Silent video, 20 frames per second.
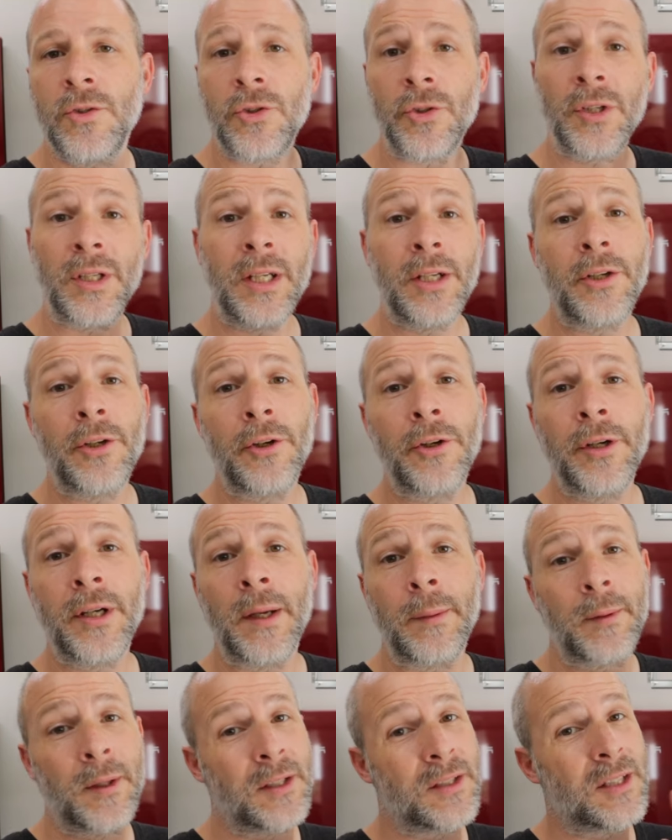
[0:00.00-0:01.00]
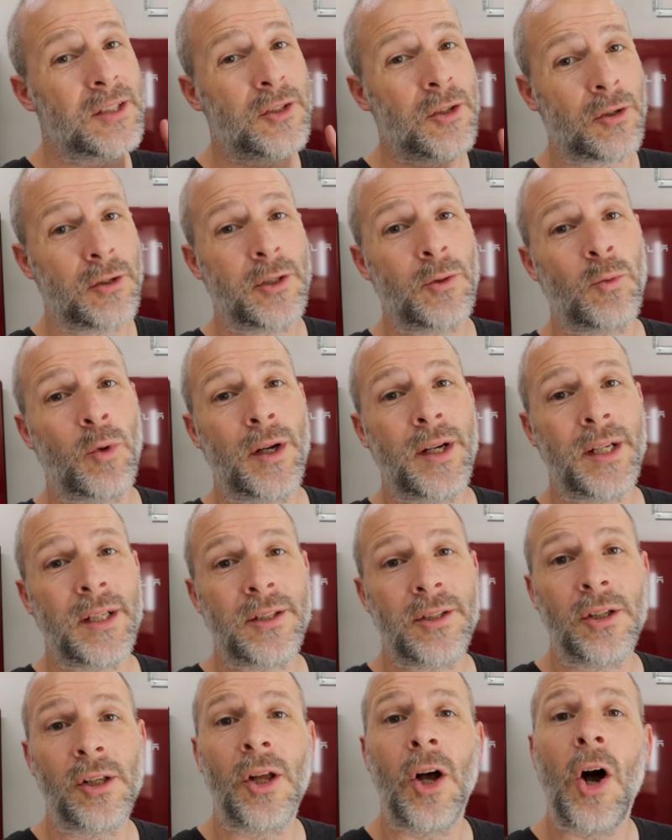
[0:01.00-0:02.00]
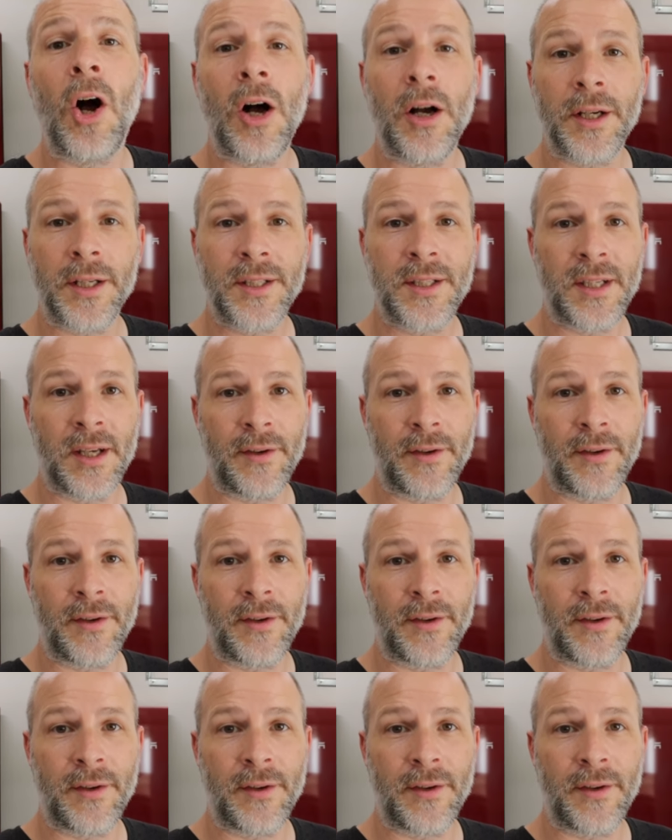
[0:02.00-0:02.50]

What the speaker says: So you need to hurry up because it's only running until August